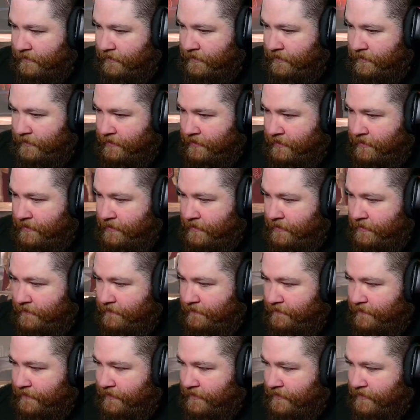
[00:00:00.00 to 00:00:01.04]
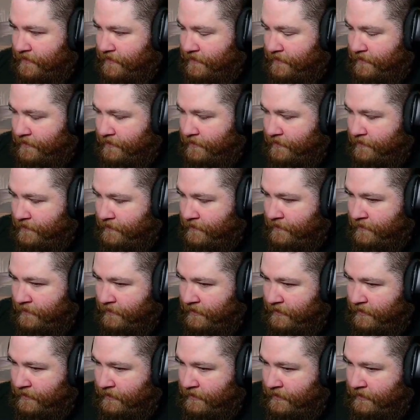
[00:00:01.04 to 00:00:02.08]
Okay, fix 2.
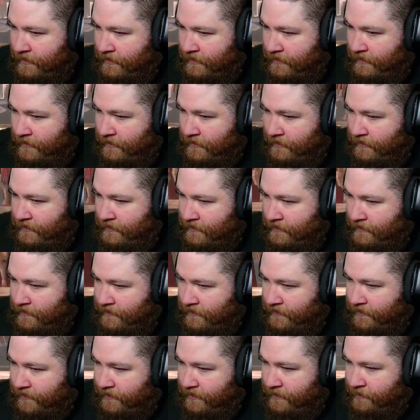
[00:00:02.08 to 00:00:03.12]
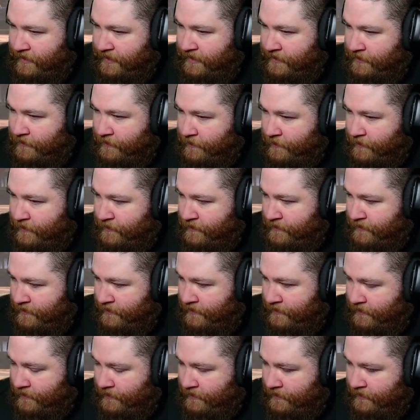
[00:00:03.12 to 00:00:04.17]
Do your big sword.
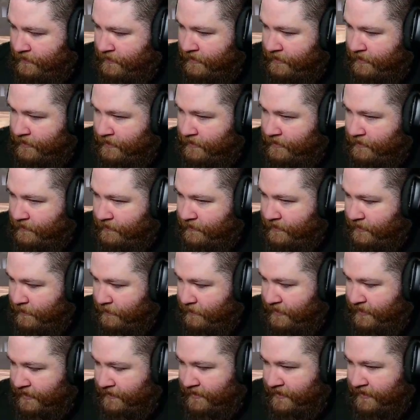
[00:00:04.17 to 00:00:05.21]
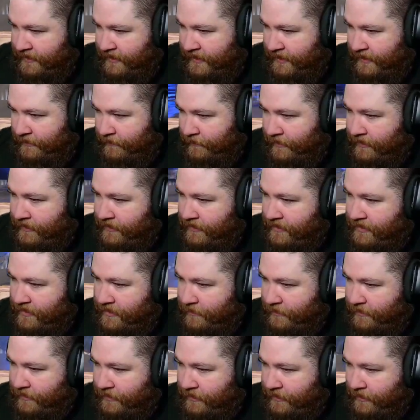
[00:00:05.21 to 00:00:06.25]
Parry that. We're going to hit
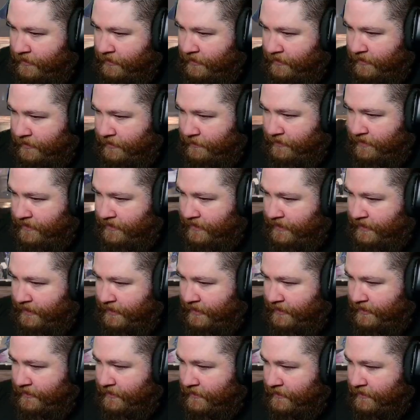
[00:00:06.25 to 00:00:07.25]
you with all that we got.